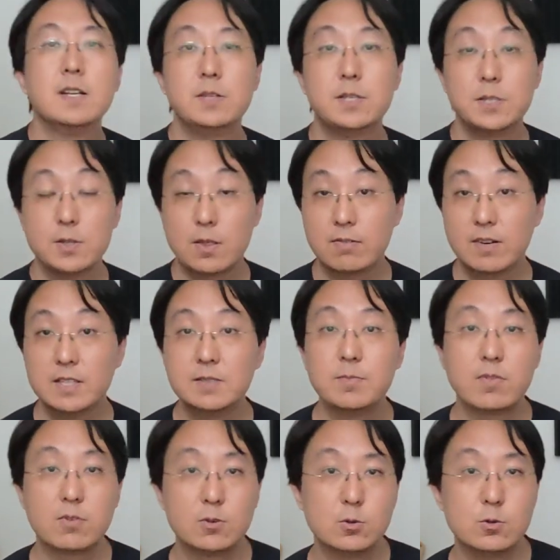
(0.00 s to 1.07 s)
you can thread them
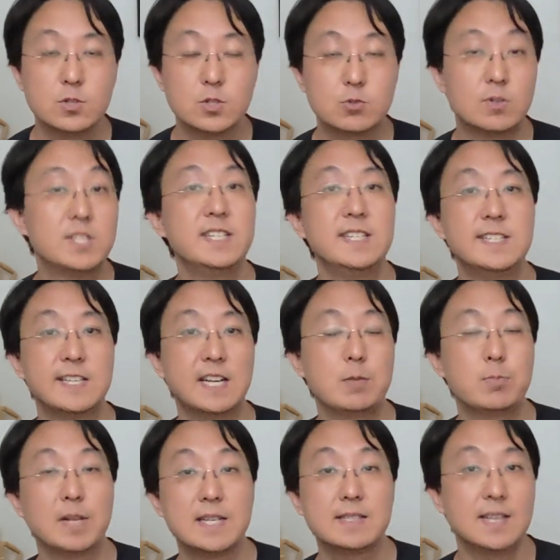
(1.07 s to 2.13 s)
through strategically
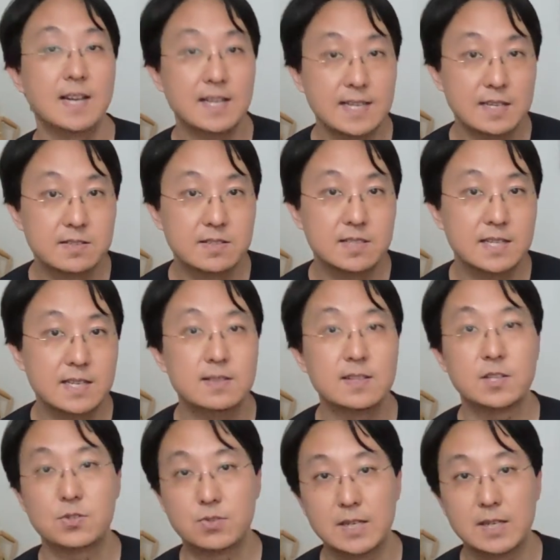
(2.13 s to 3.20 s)
placed cutouts in
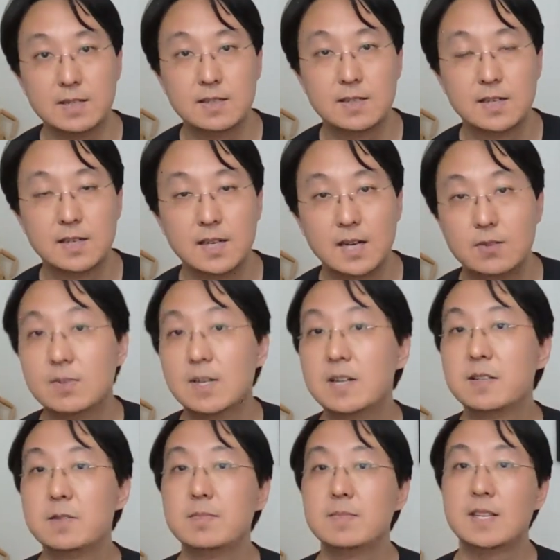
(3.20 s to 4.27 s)
that tray and
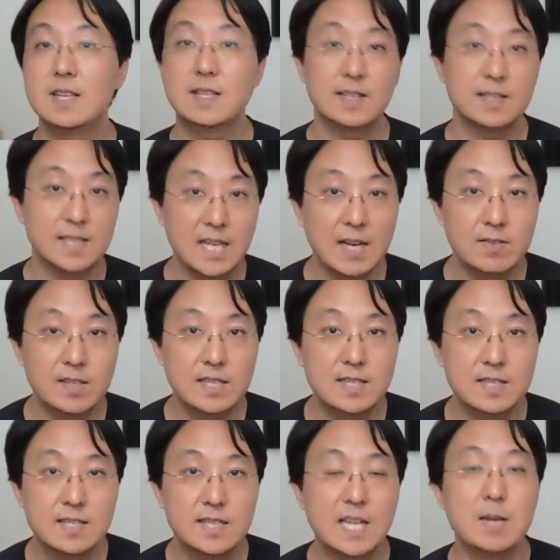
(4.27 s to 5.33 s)
run them in that
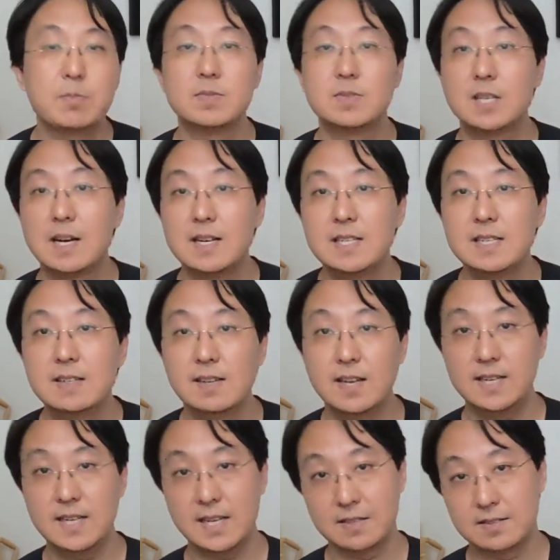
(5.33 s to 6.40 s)
cavity to keep them tidy
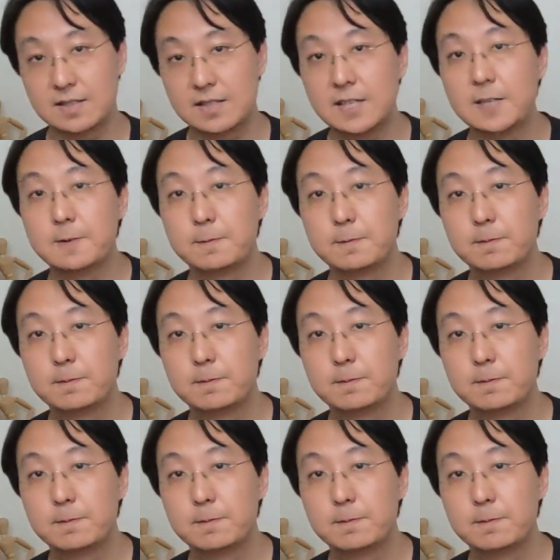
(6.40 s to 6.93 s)
and out of sight.